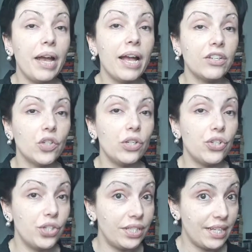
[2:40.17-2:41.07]
actually
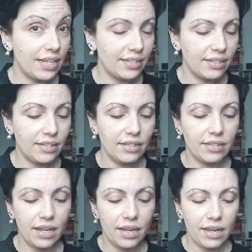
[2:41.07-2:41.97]
she tested
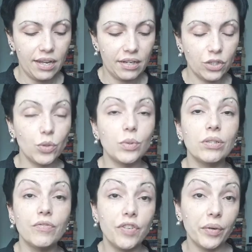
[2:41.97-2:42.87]
it and she
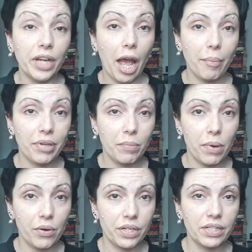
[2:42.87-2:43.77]
was very happy
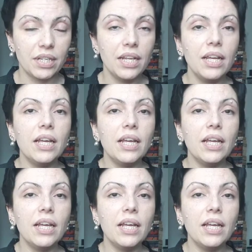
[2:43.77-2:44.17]
about it.